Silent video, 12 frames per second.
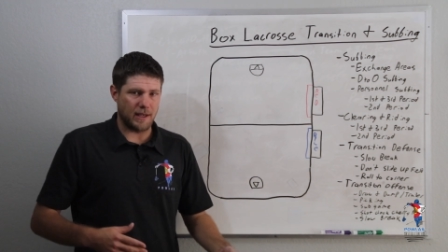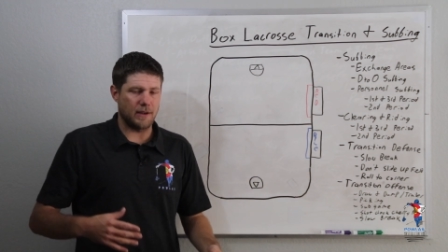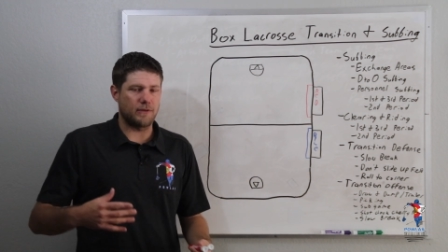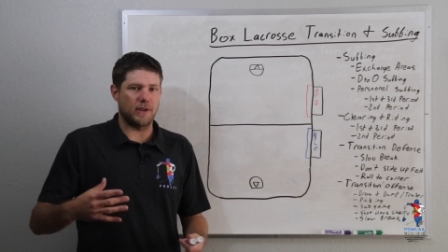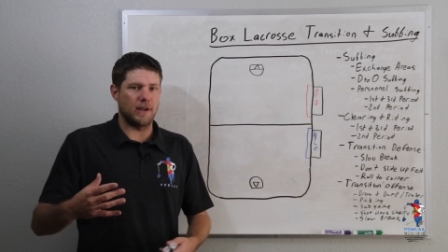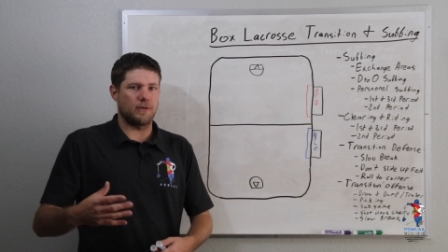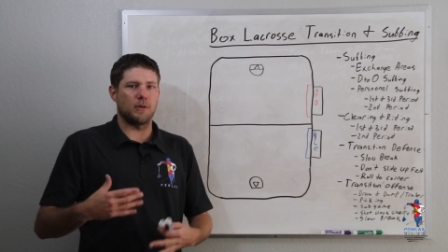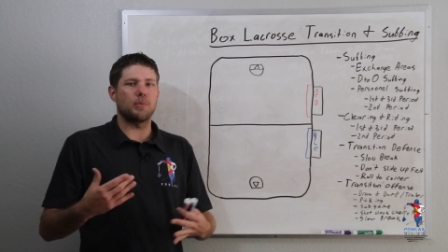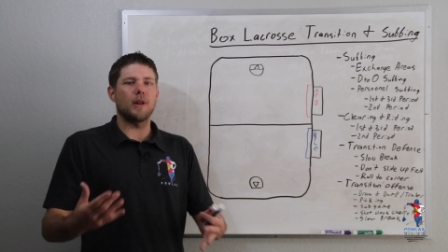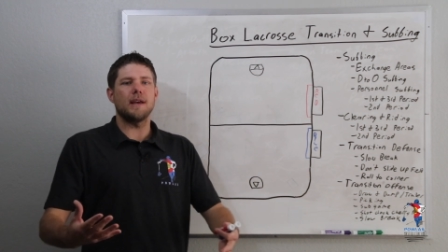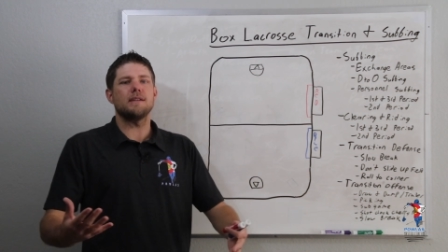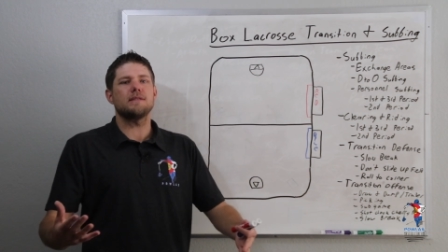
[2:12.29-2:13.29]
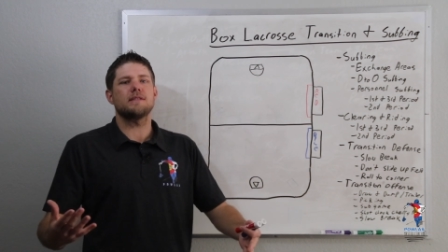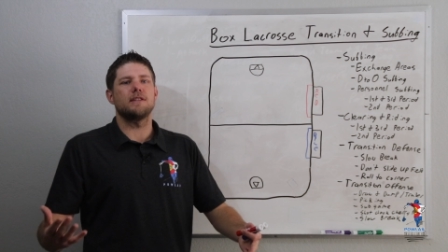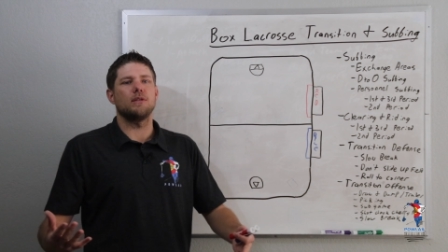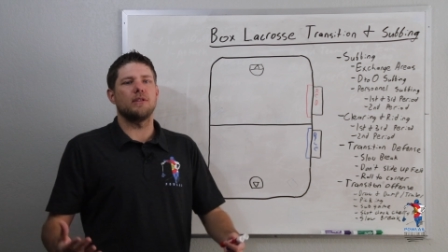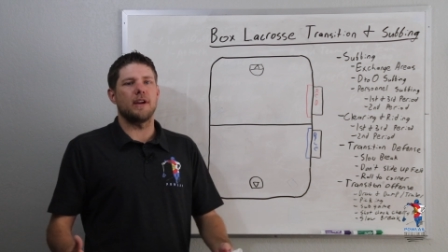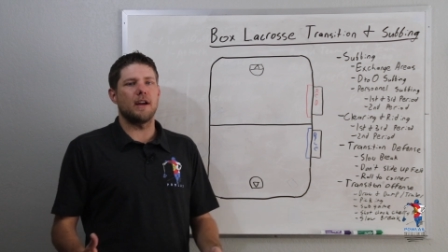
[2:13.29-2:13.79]
If, if the play is
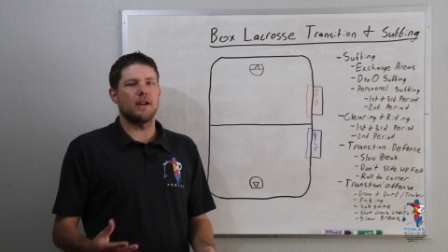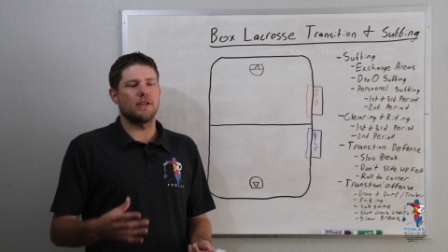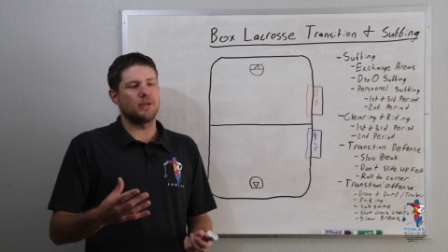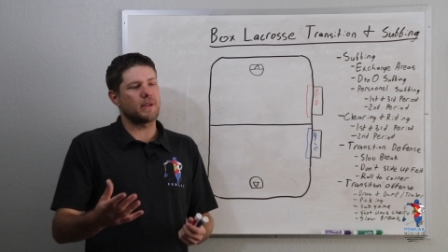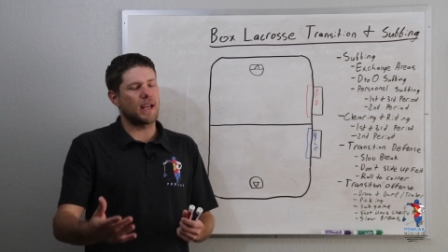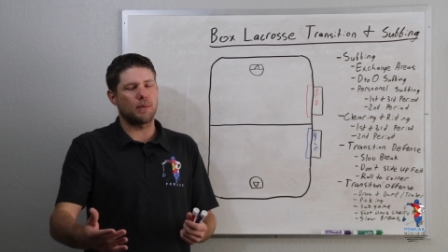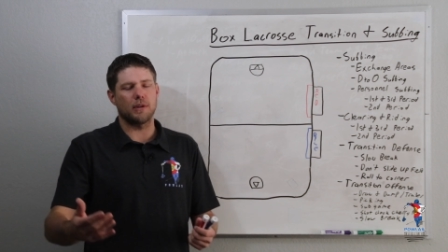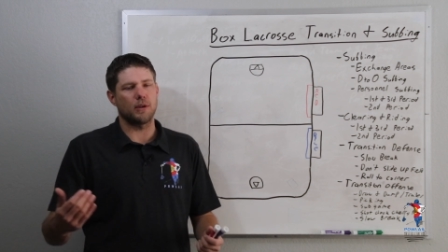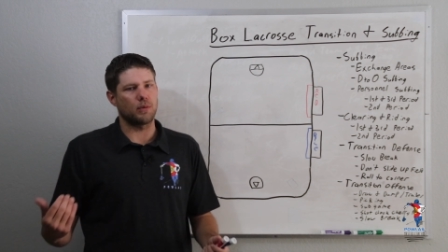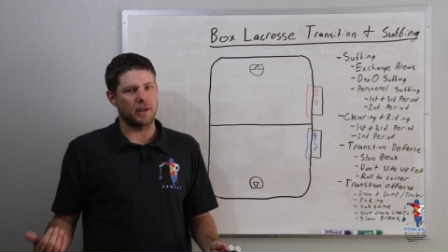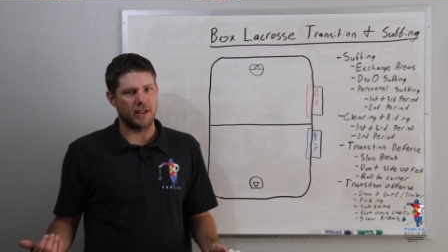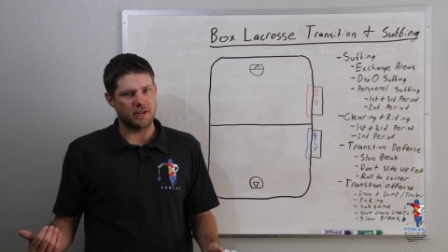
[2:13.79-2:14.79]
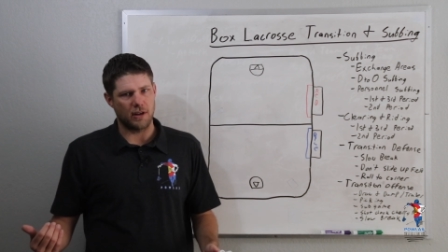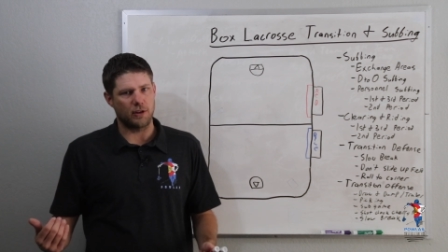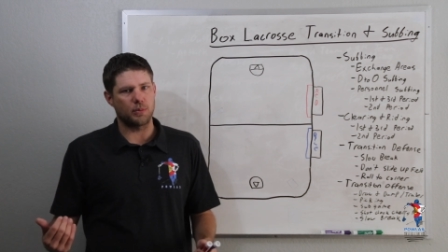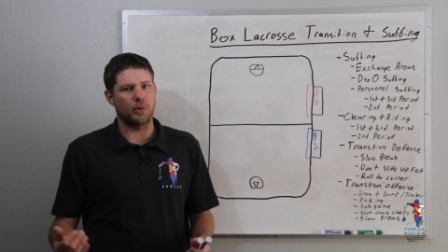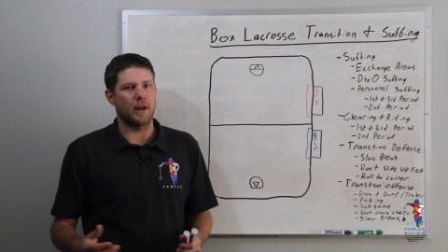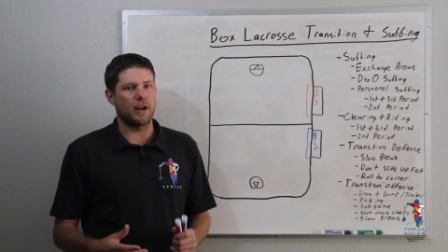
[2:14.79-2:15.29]
still there, you can't really release another
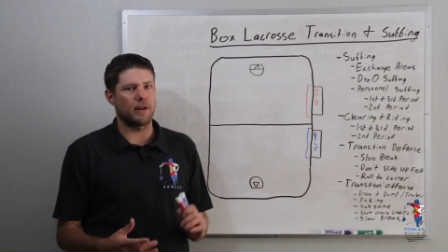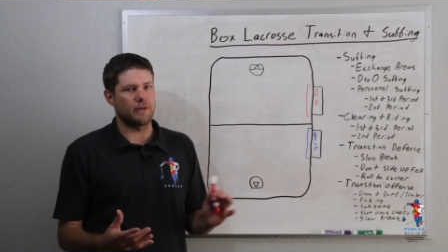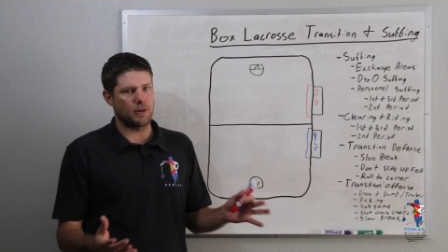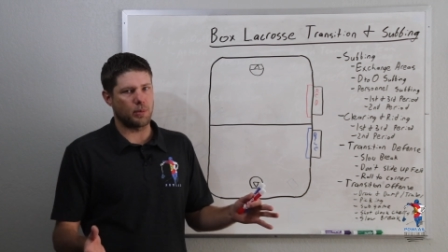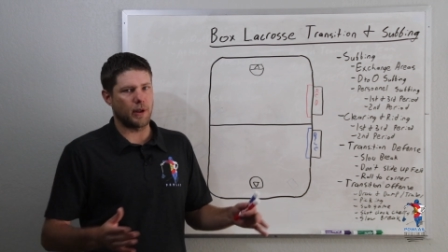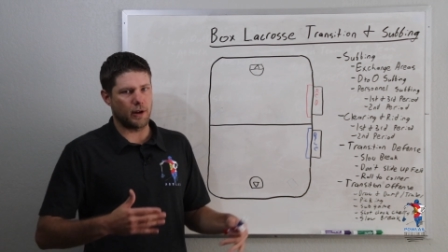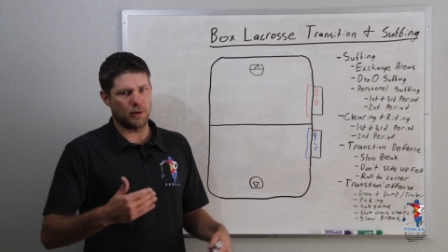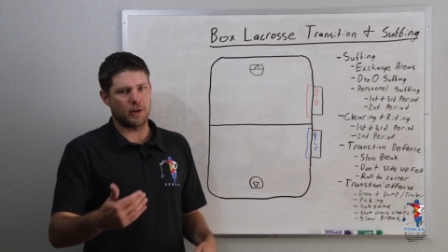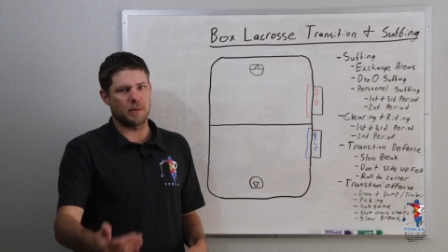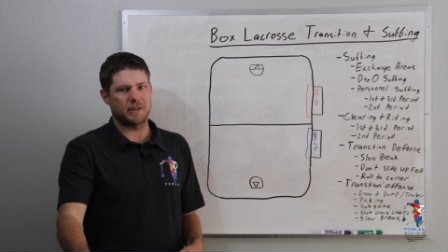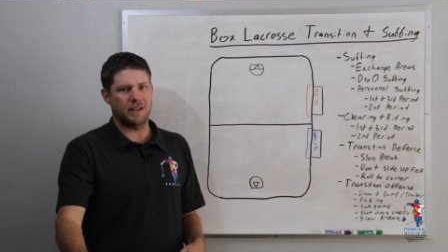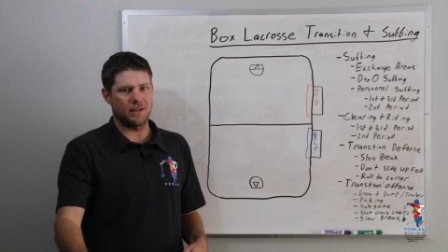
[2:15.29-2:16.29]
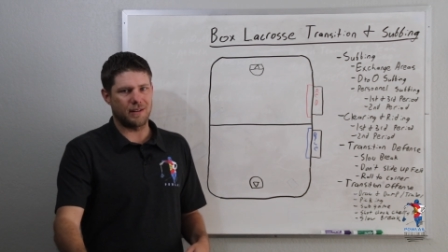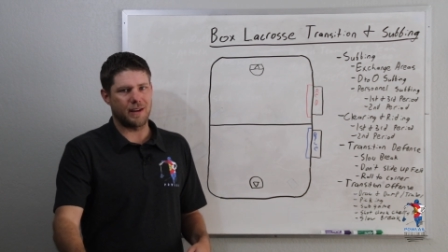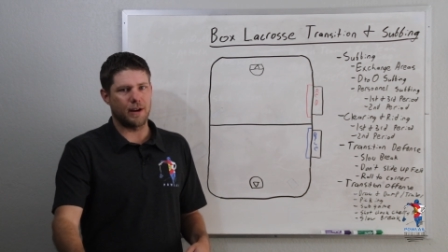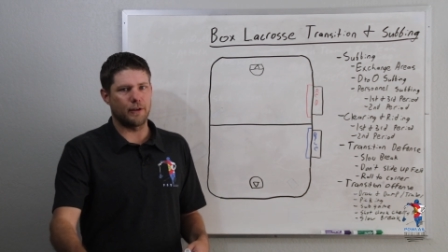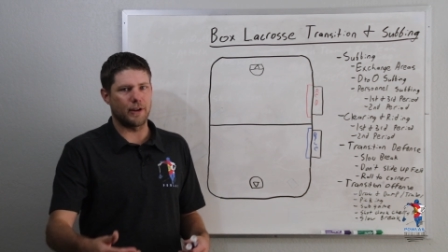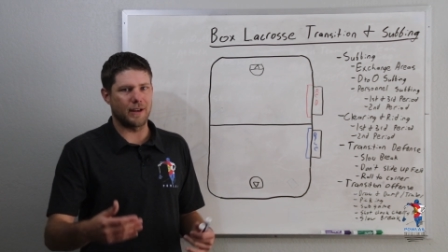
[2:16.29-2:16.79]
player if the player who comes into the
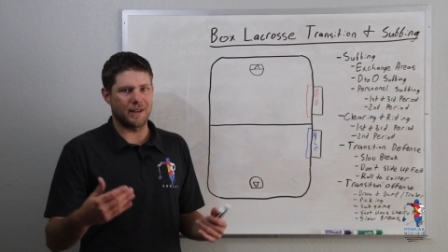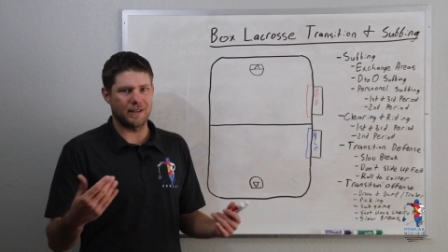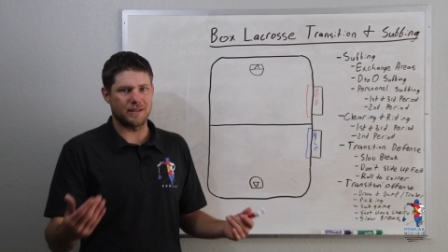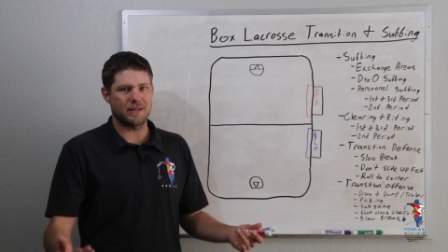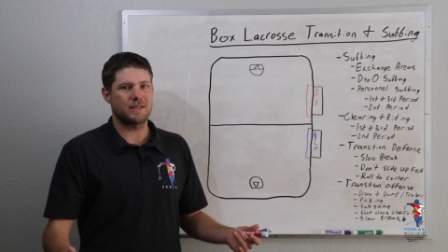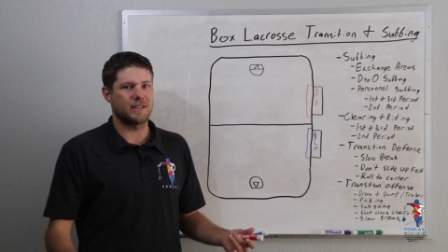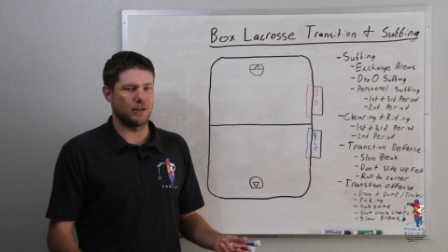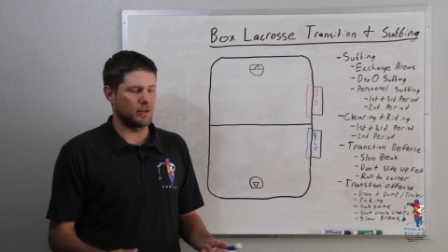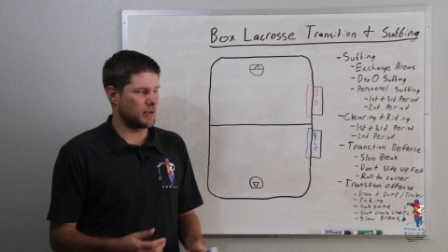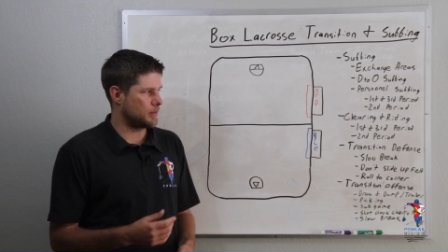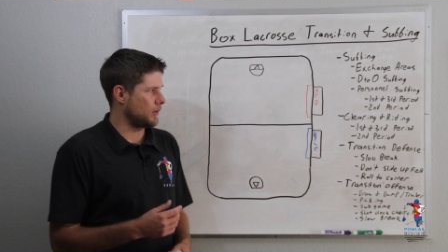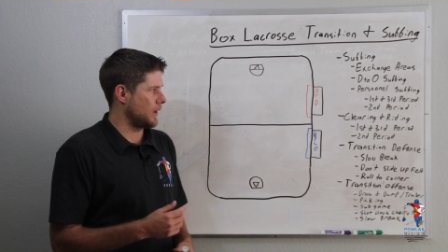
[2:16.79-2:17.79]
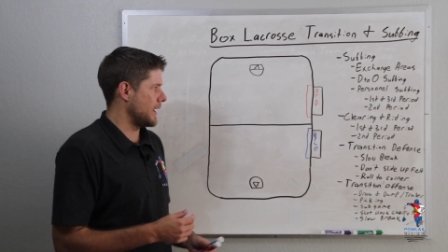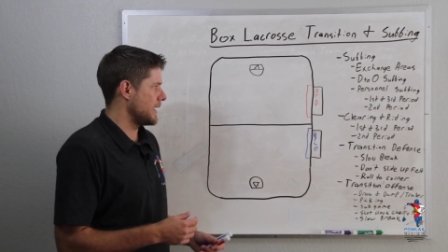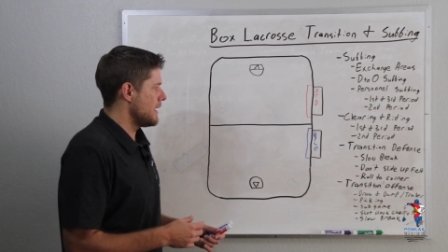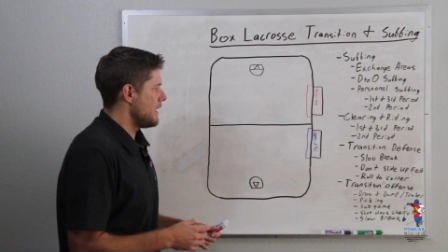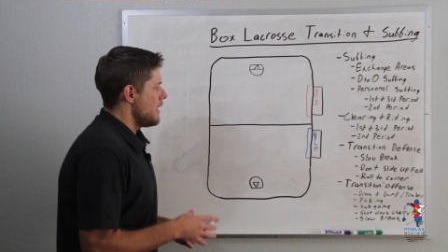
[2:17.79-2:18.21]
area is still in the play.